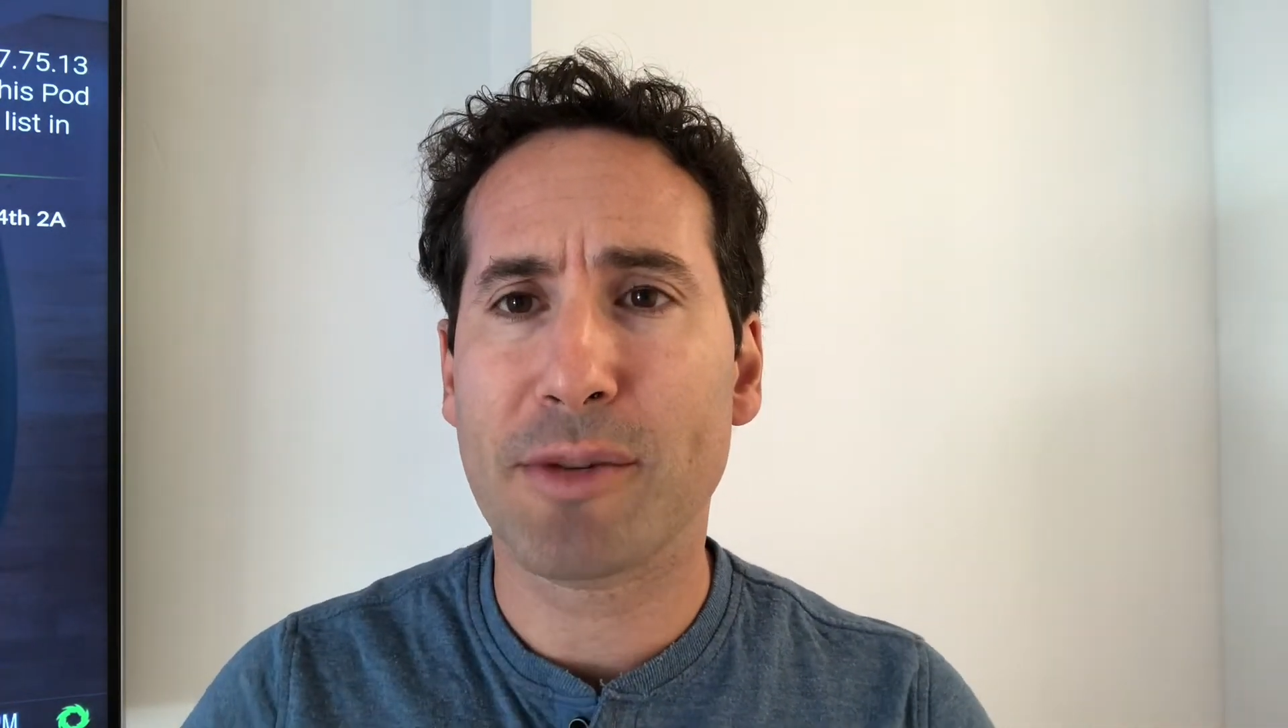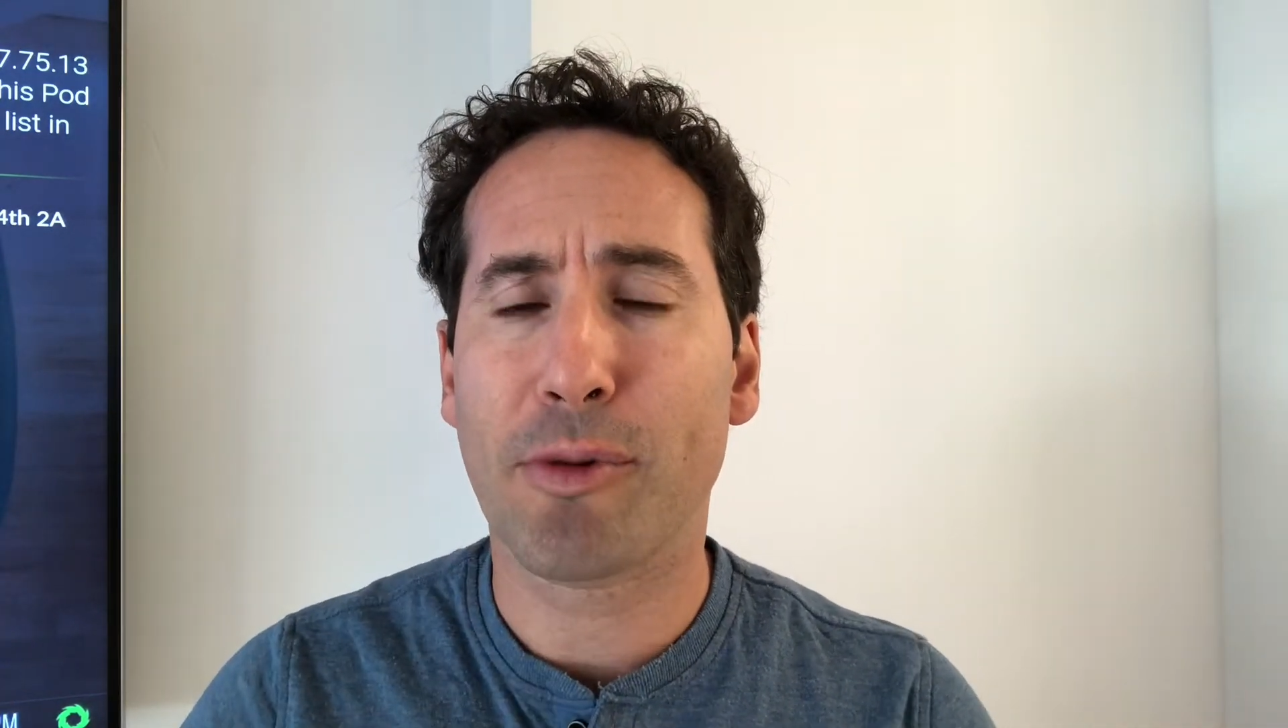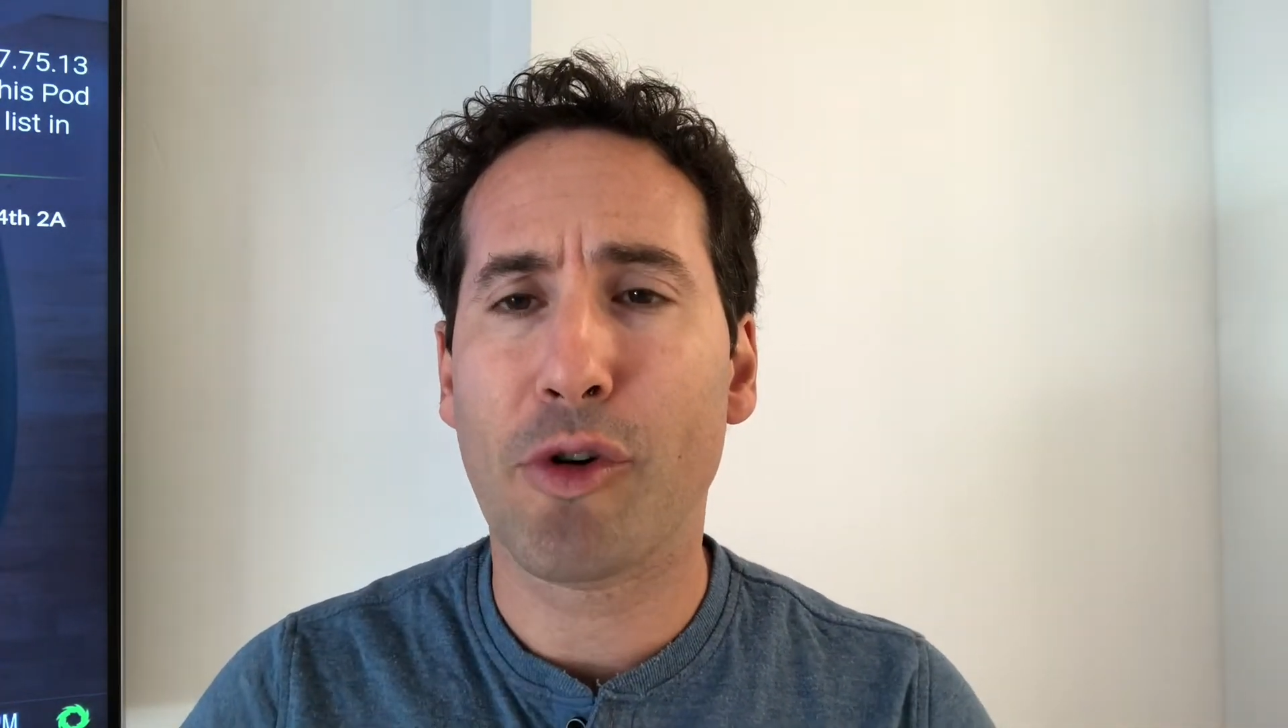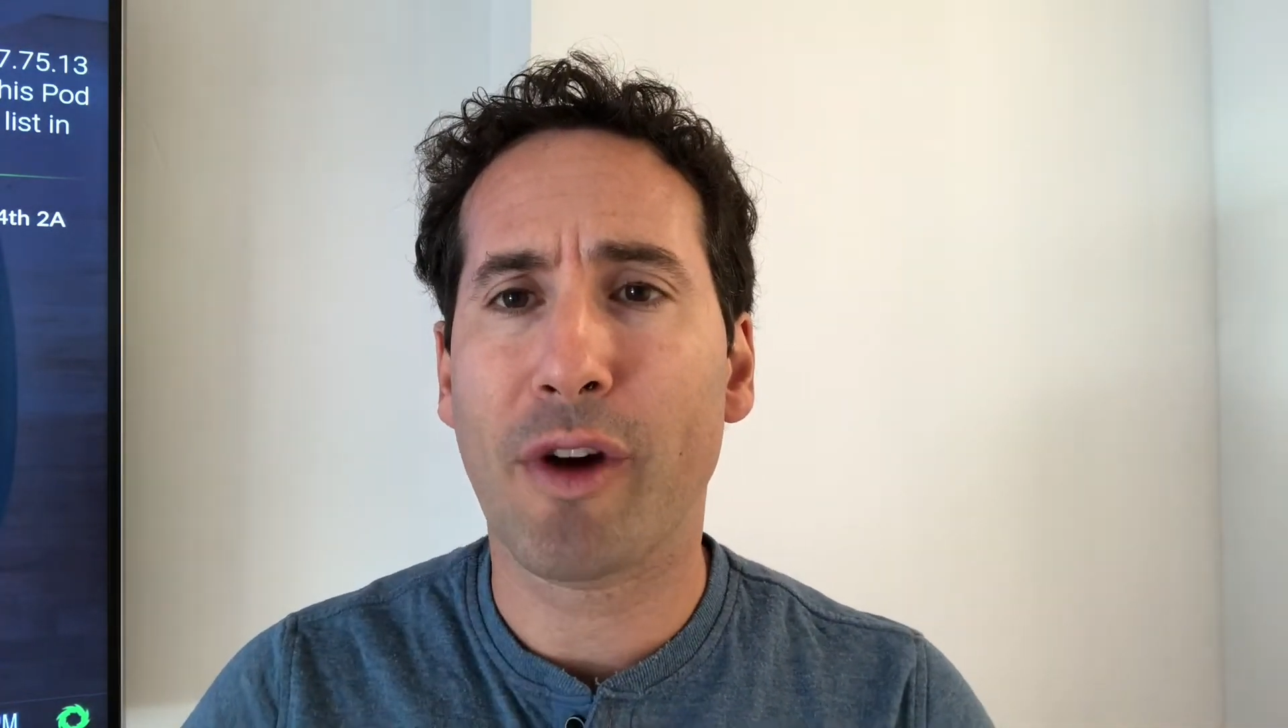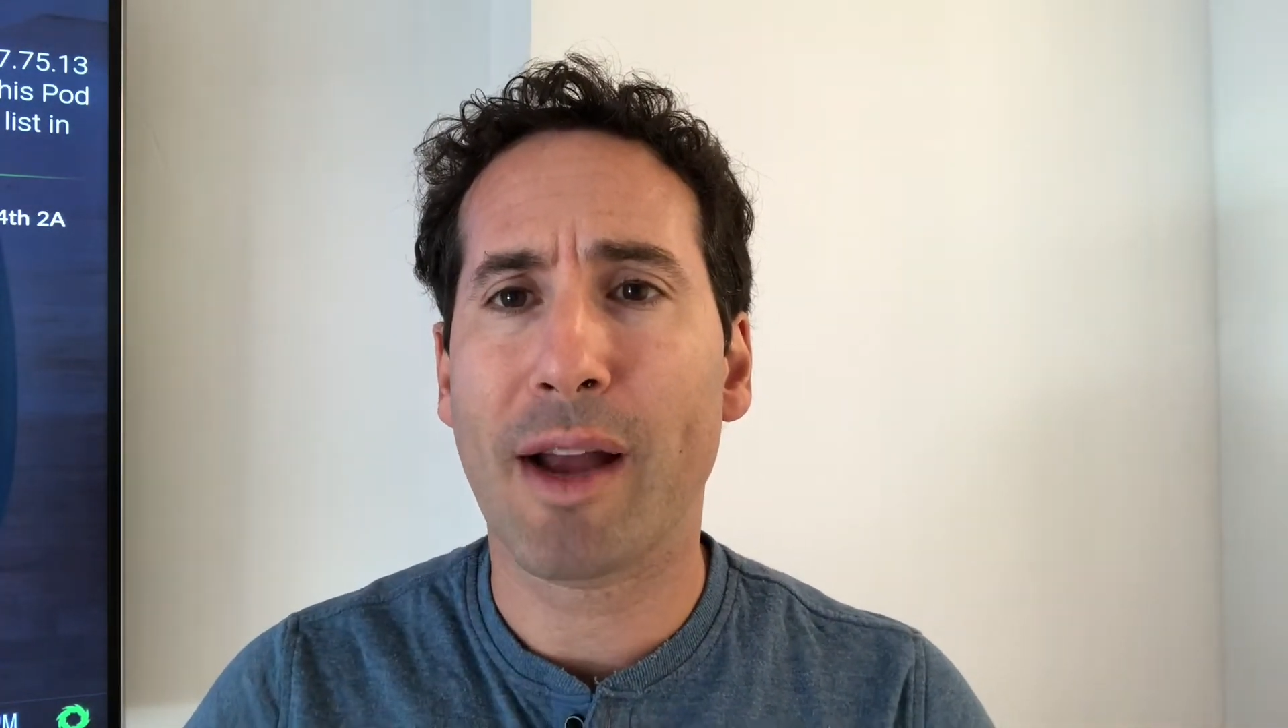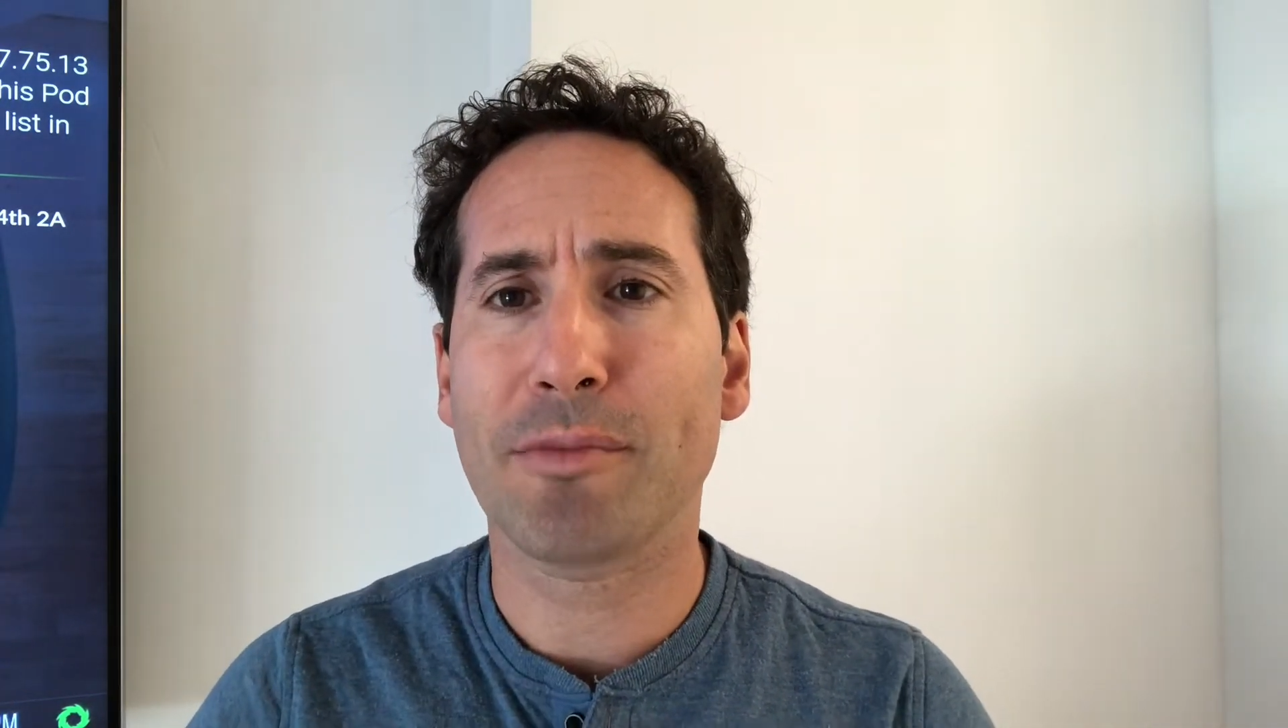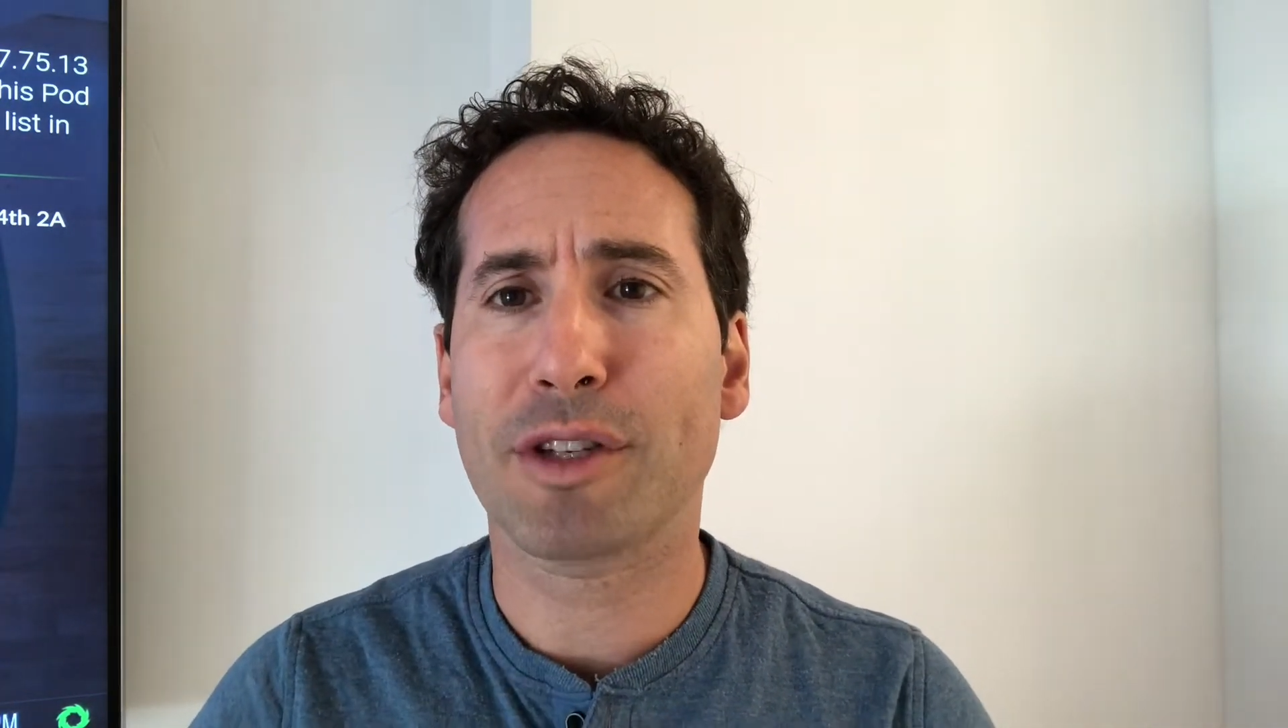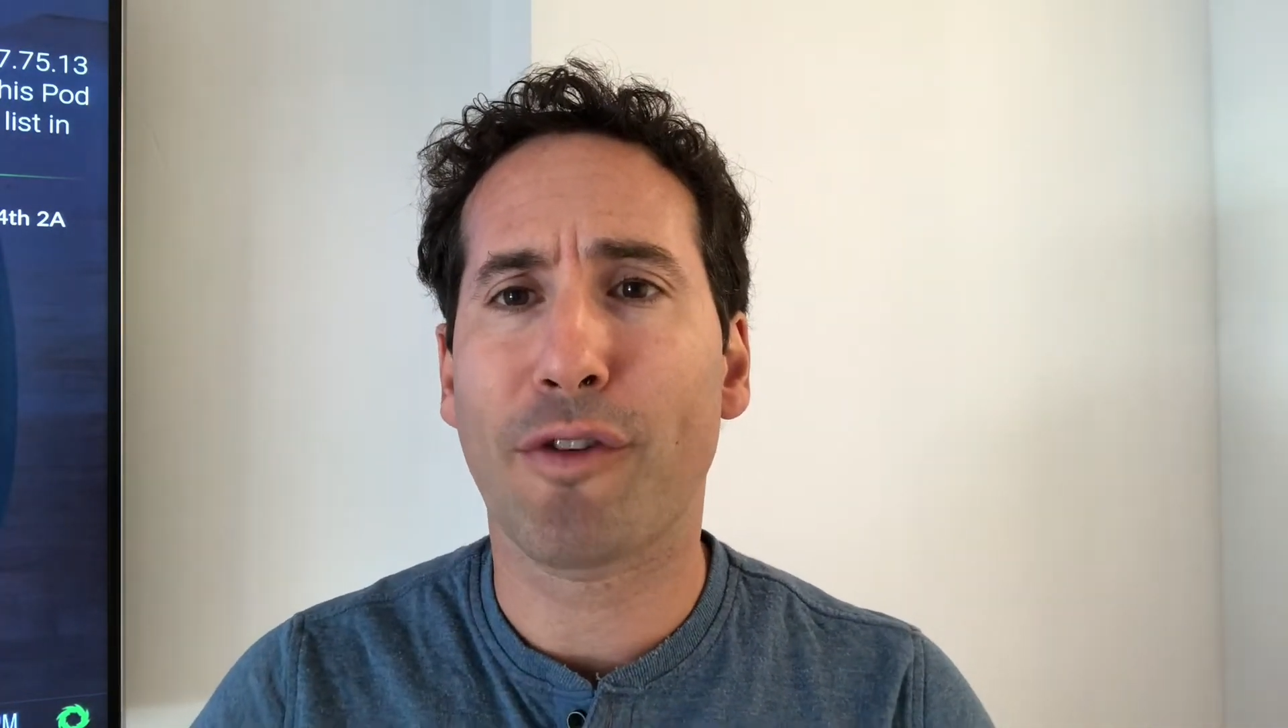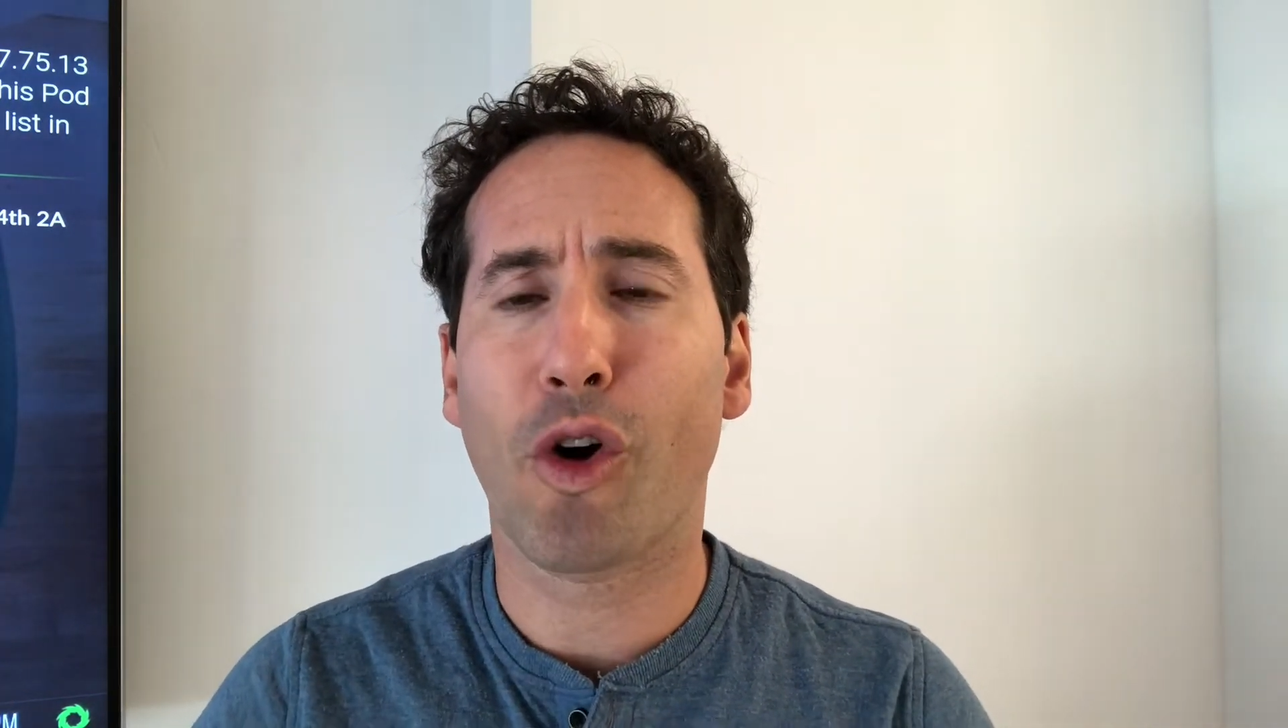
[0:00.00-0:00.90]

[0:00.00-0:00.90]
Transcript: programs for